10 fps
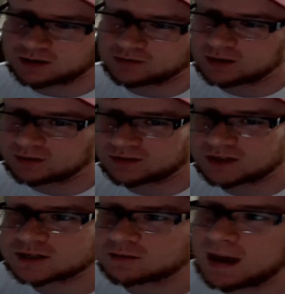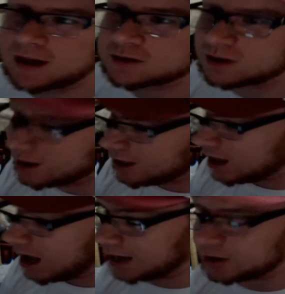Even if it doesn't match,
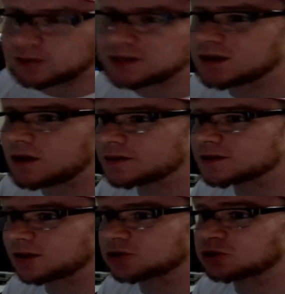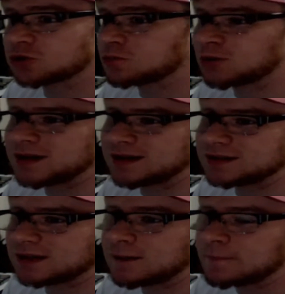I could resell this like super
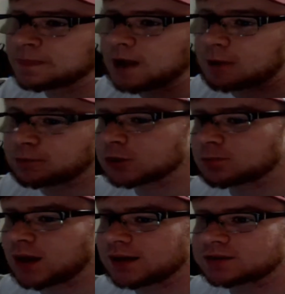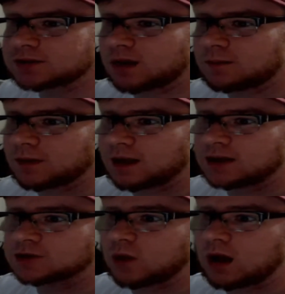easy. I'll put the prices up
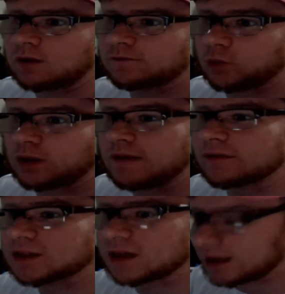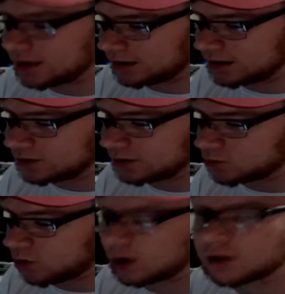as well for what everything is
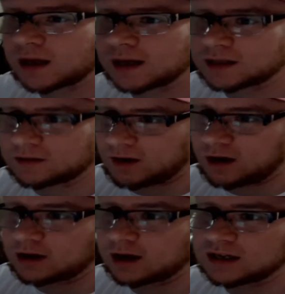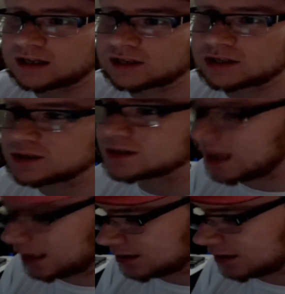worth, like in the varying conditions
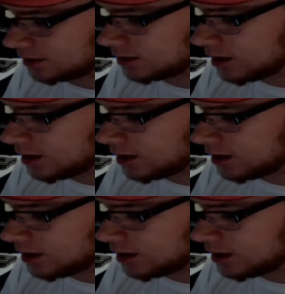that it's in.